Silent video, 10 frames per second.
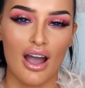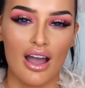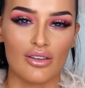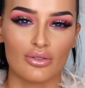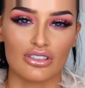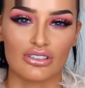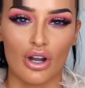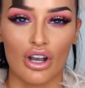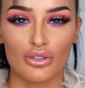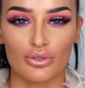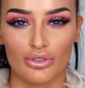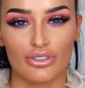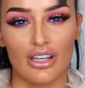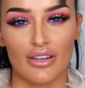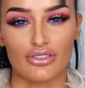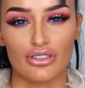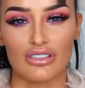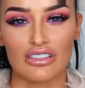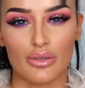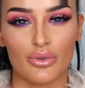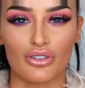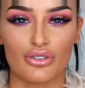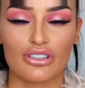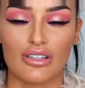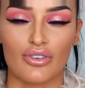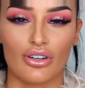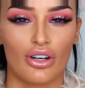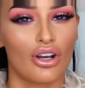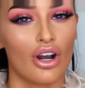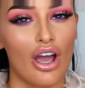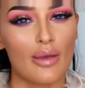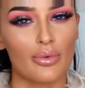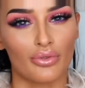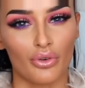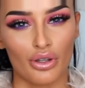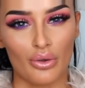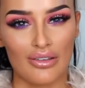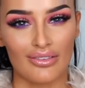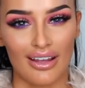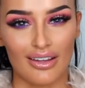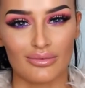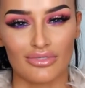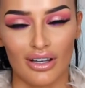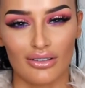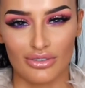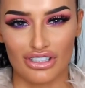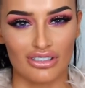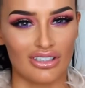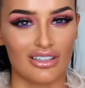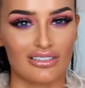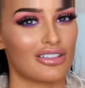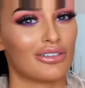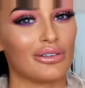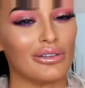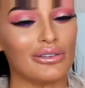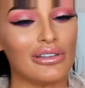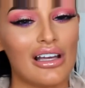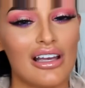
and they'll design your new teeth, so you can see what your new teeth are going to look like before you even get them done, which is like so cool.